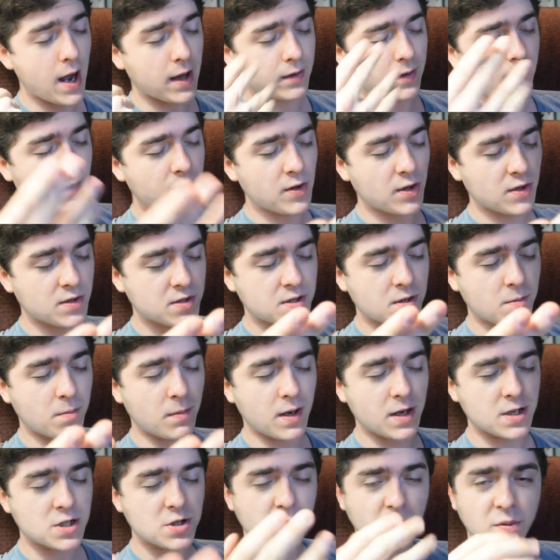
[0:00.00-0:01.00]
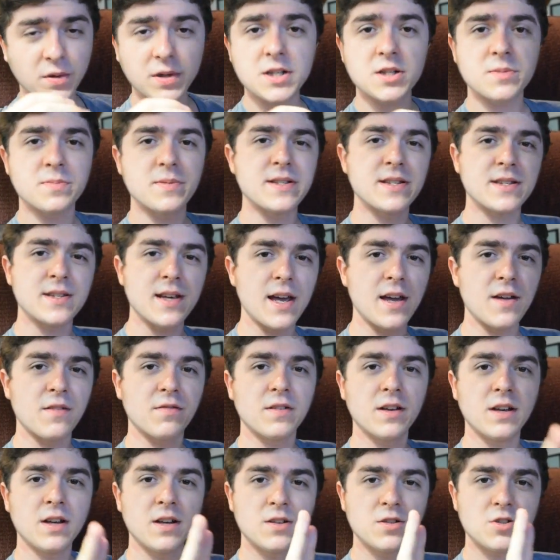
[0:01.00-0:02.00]
I love you all so much. Please be
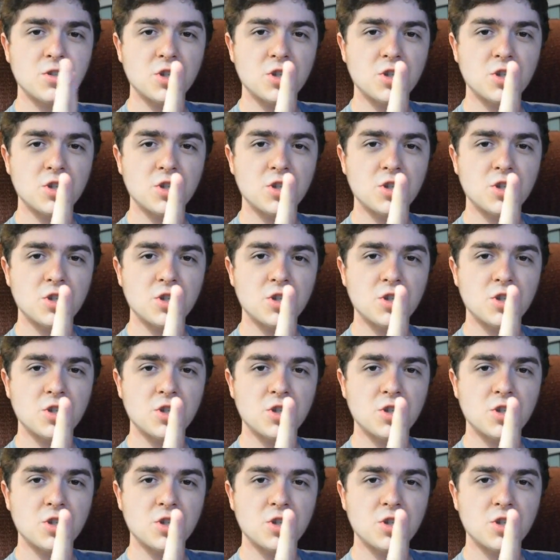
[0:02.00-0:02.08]
safe.